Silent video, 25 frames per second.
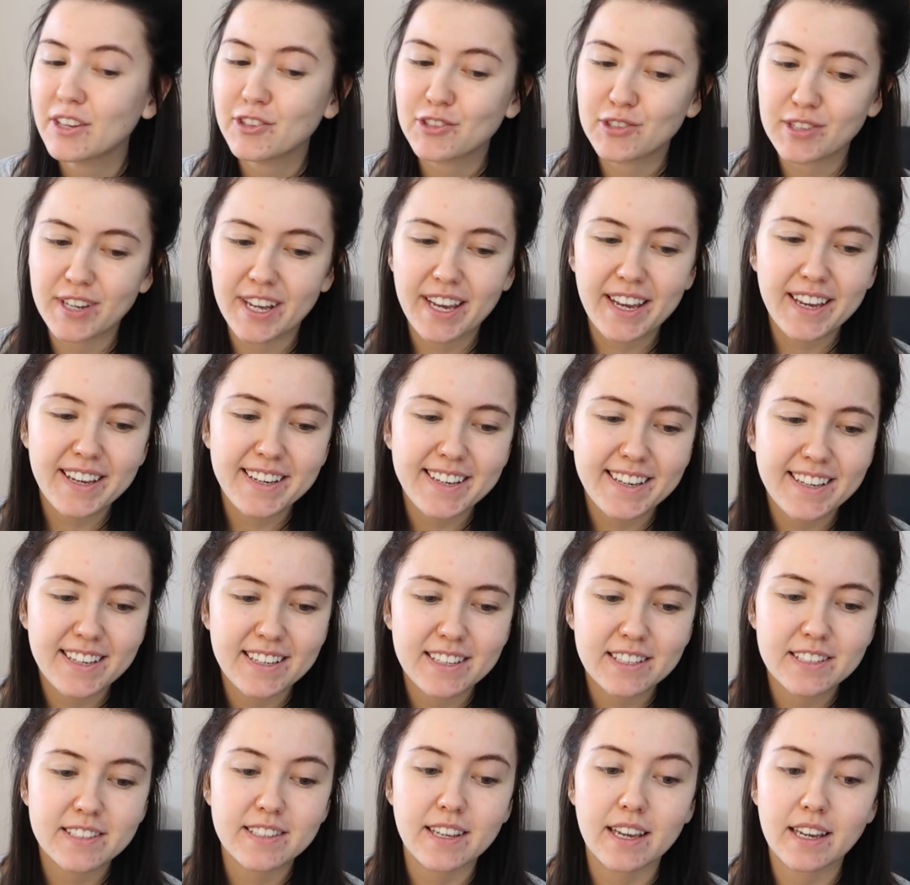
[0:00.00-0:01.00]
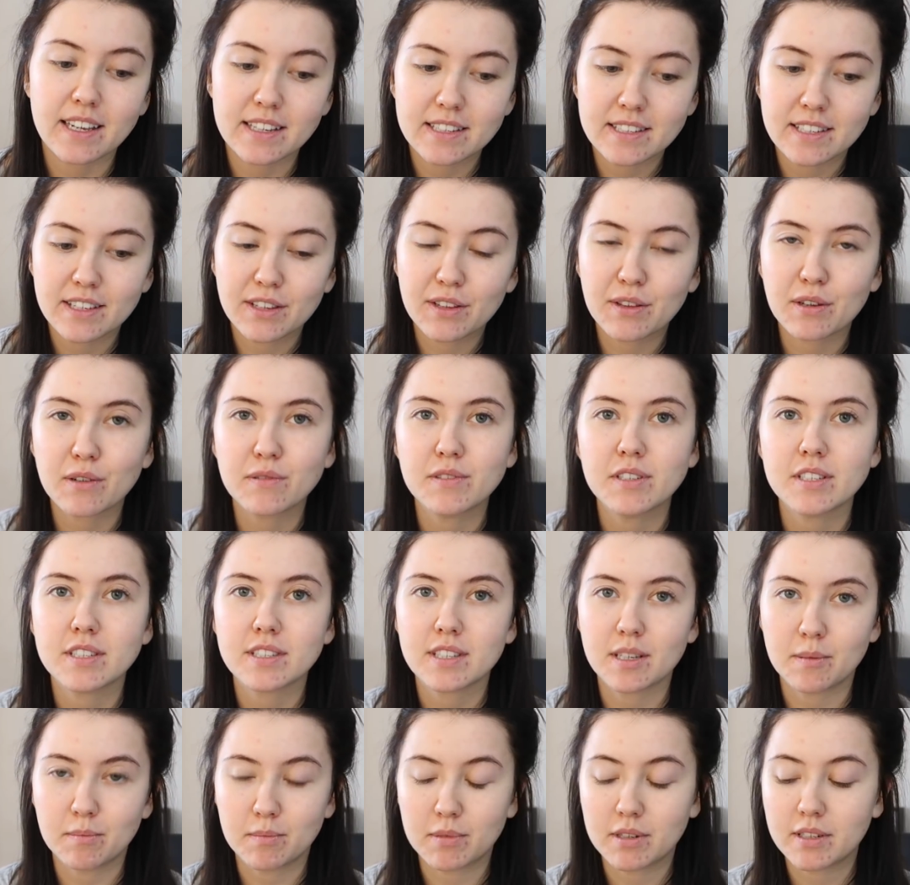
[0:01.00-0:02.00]
Today is 18th of
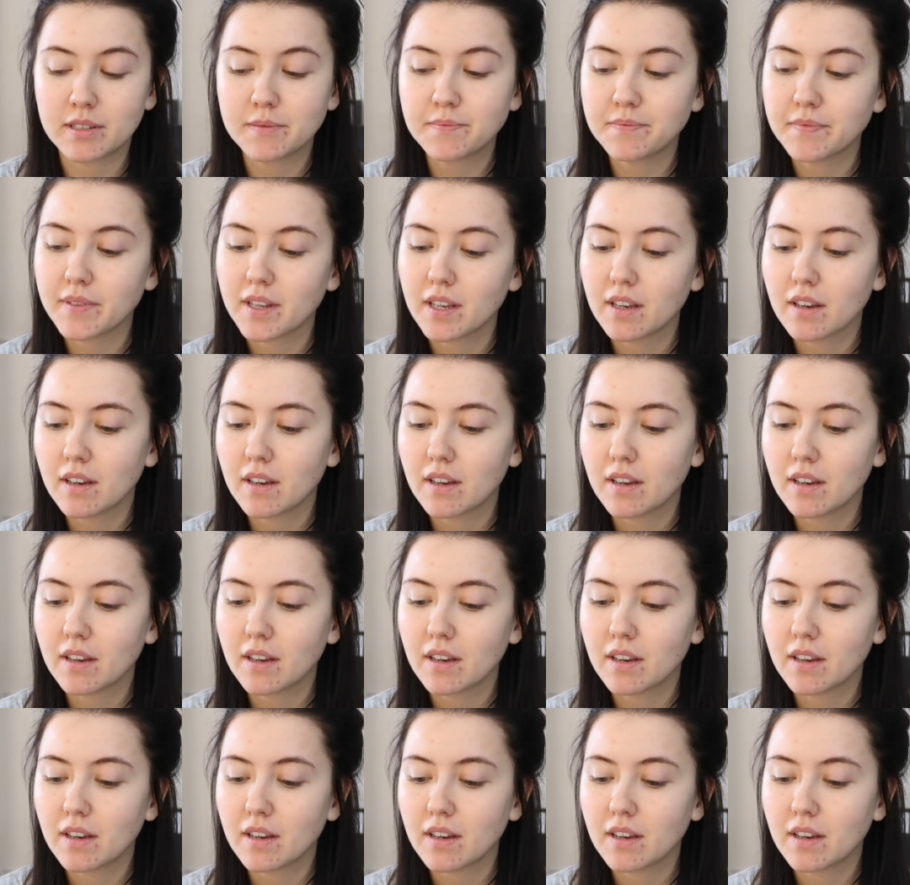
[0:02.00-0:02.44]
December